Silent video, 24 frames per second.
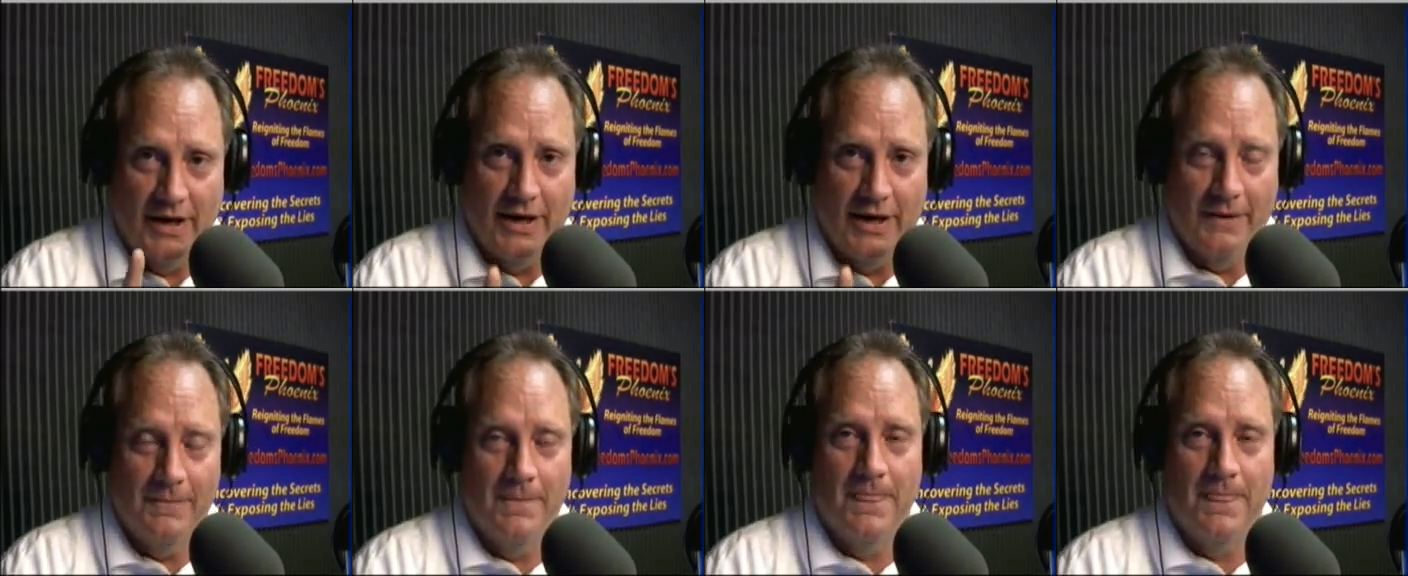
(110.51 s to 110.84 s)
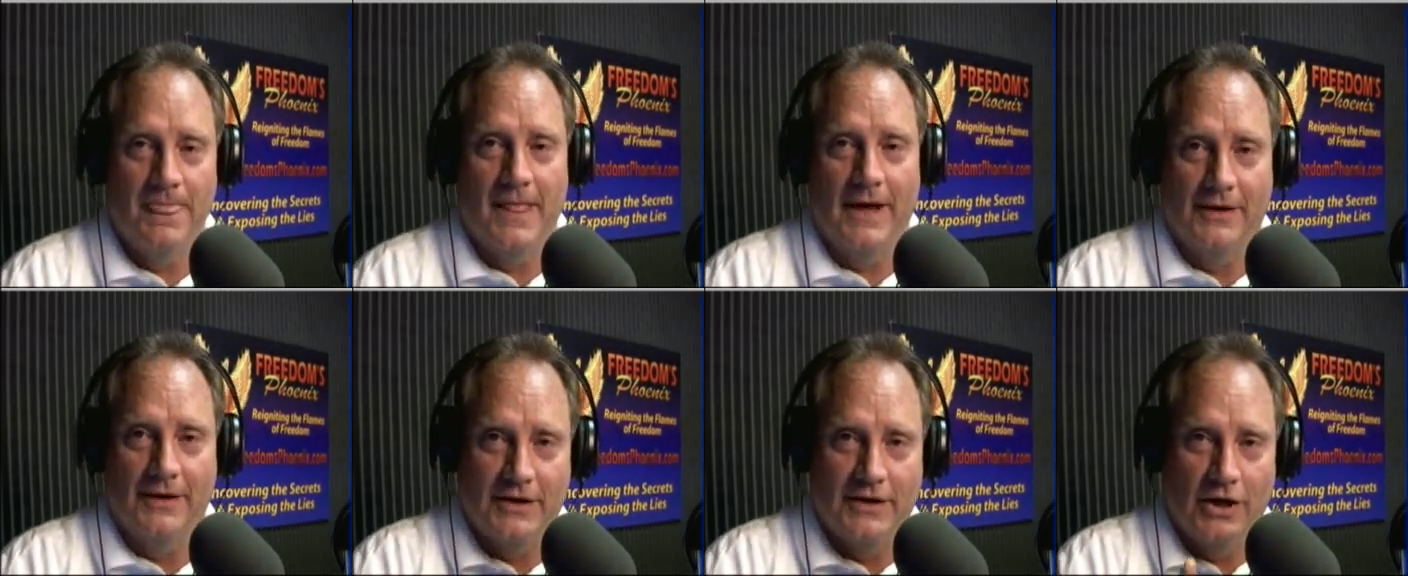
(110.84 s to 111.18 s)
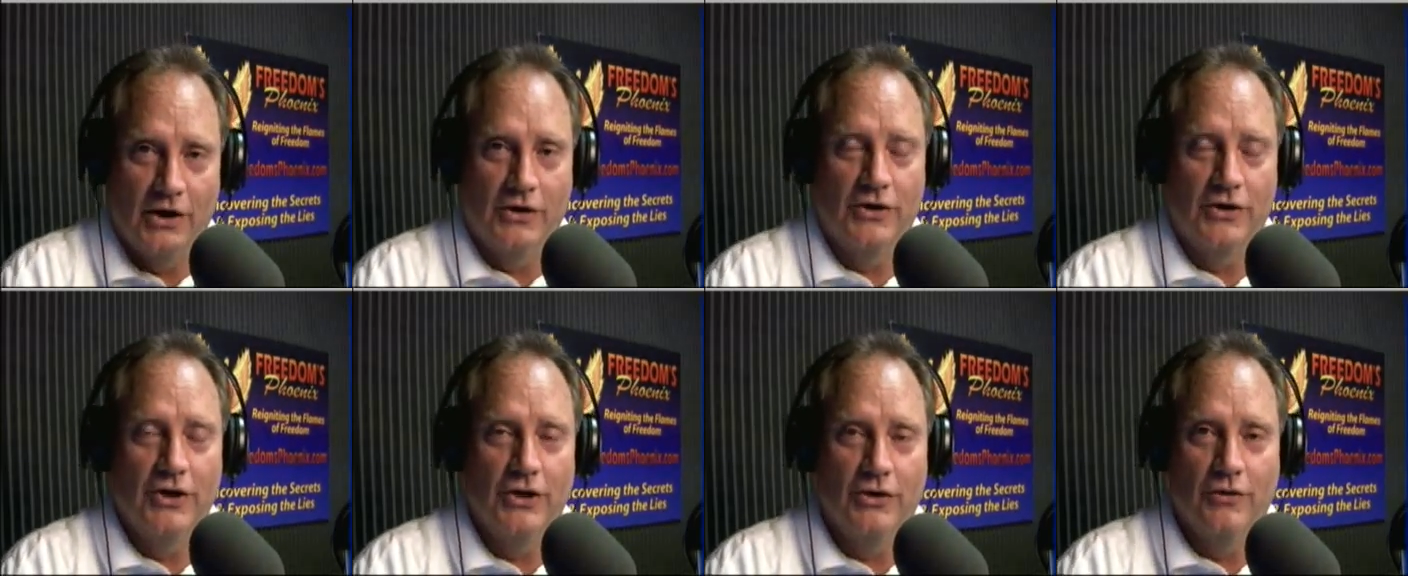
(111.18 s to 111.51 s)
But I'll
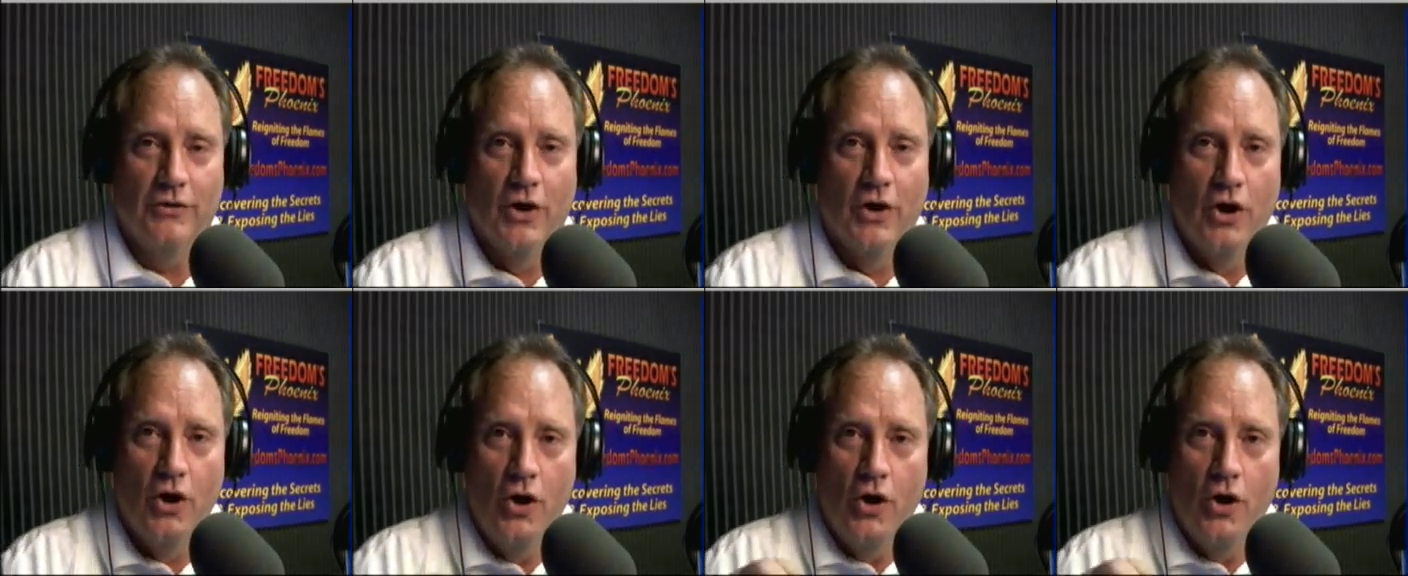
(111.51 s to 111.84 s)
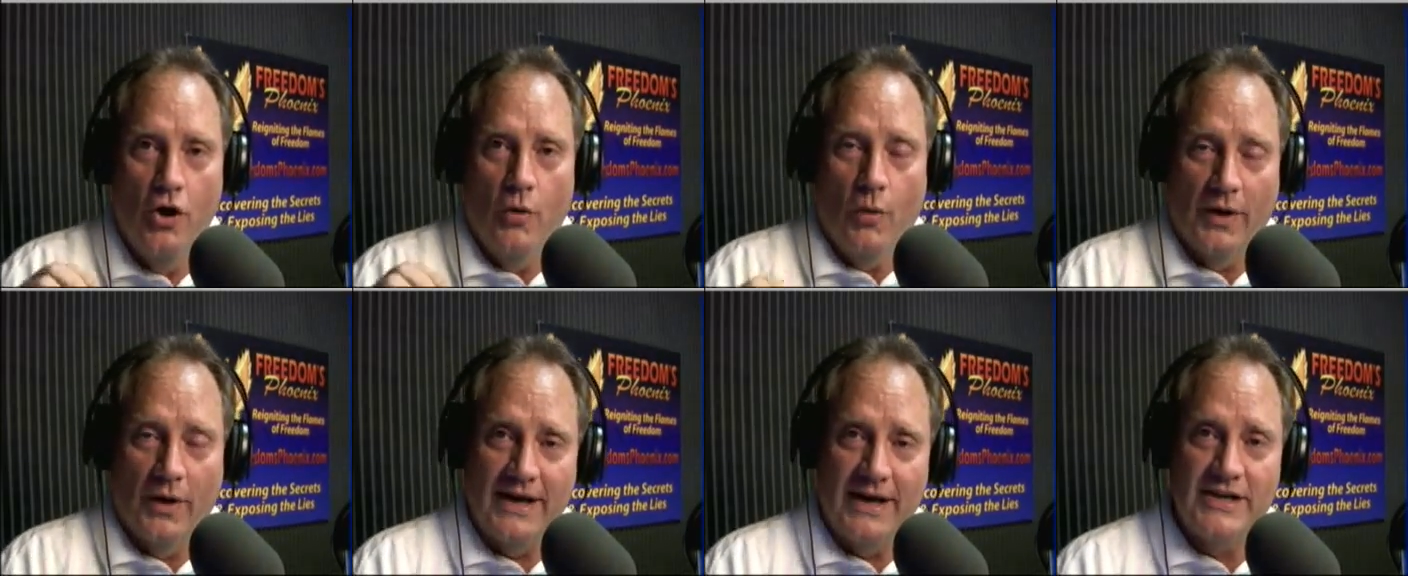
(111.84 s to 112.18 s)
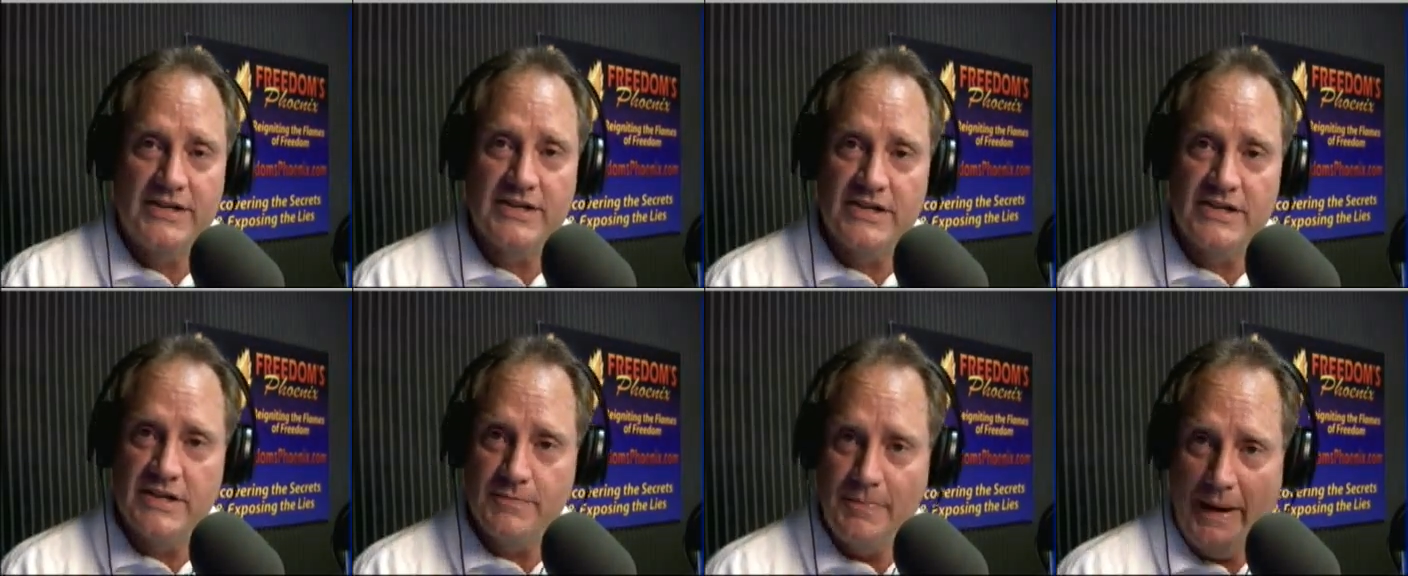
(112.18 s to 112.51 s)
tell you what
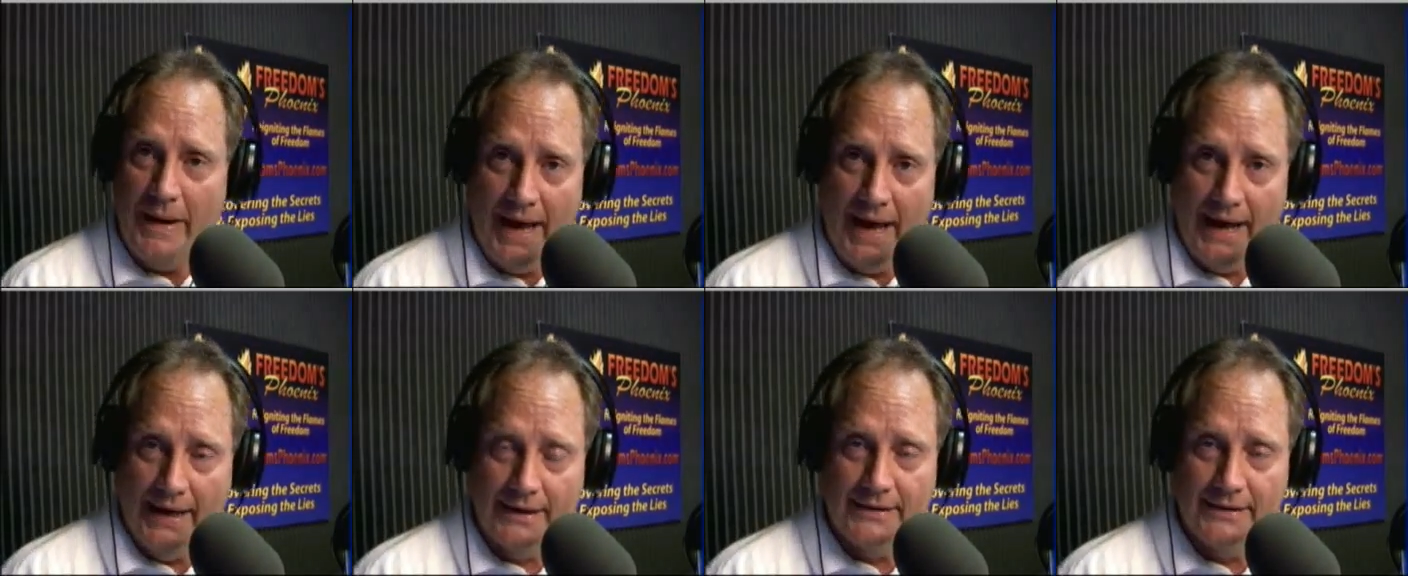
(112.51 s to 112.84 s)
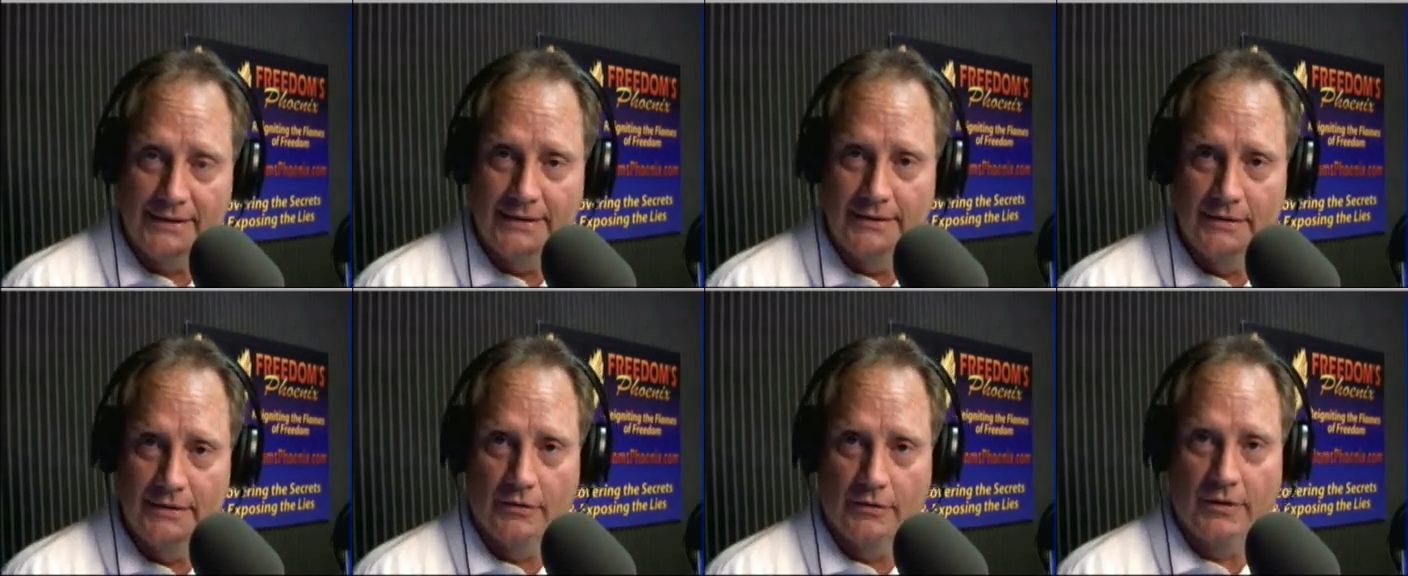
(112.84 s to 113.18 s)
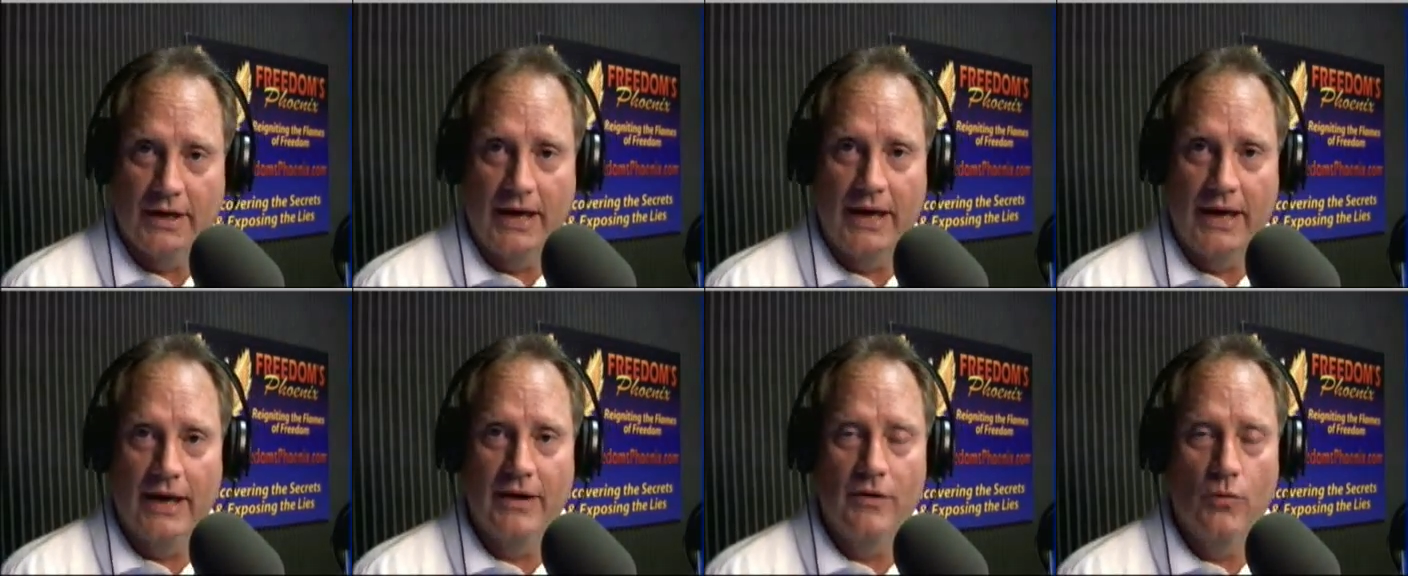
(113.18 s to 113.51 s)
I suspect,
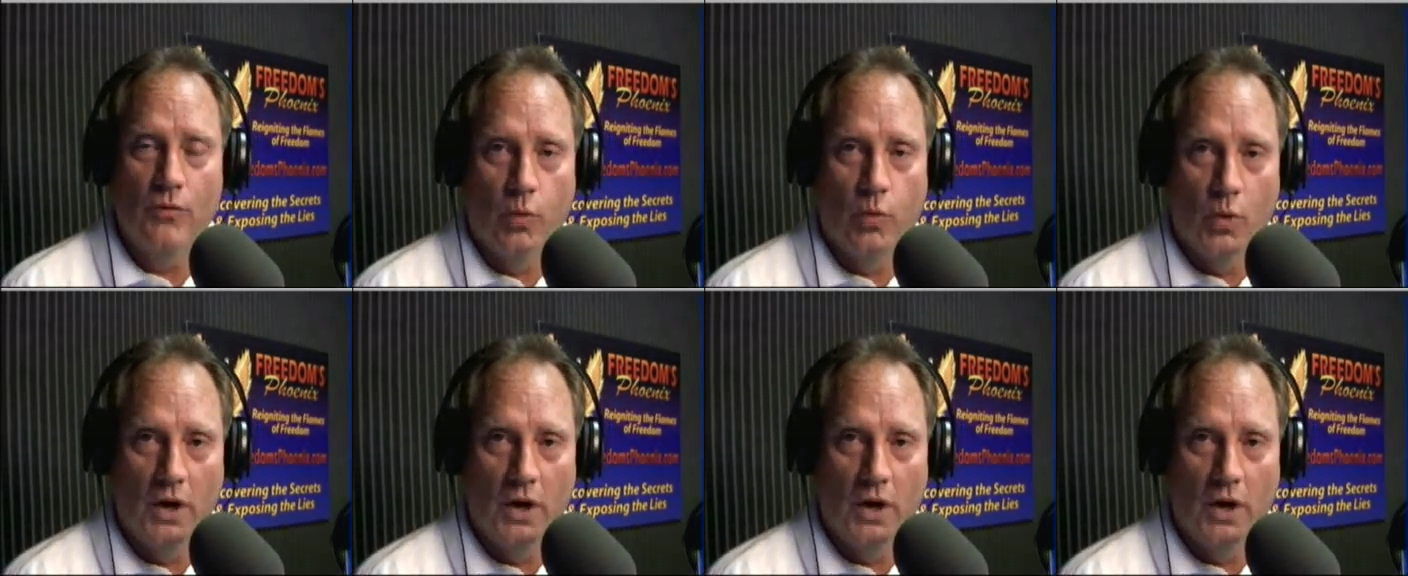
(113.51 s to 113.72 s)
okay?